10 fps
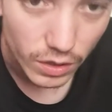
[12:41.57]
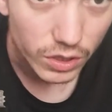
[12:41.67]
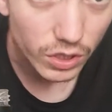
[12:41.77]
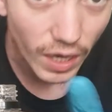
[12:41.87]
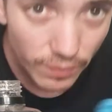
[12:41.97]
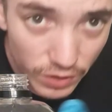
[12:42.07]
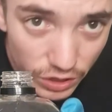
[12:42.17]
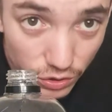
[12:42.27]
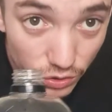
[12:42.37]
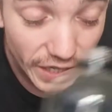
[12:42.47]
So I'm
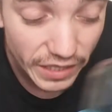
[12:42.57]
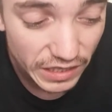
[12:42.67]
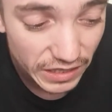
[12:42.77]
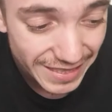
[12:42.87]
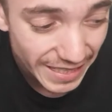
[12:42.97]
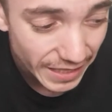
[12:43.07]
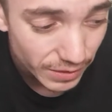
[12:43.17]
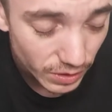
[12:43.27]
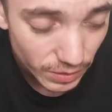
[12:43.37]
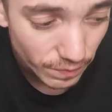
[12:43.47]
gonna do that instead,
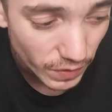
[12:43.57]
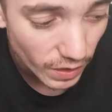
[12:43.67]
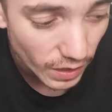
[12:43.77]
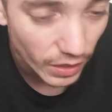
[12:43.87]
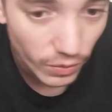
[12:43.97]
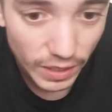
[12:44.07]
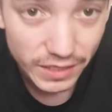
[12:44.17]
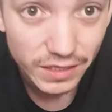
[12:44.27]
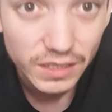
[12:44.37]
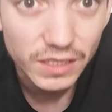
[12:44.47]

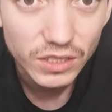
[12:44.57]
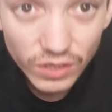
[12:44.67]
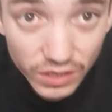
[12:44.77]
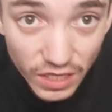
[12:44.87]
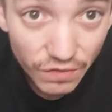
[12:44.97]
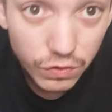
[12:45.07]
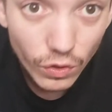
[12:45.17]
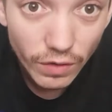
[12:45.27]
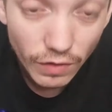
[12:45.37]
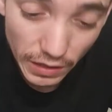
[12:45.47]
otherwise this is gonna take
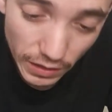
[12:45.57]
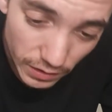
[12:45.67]
forever.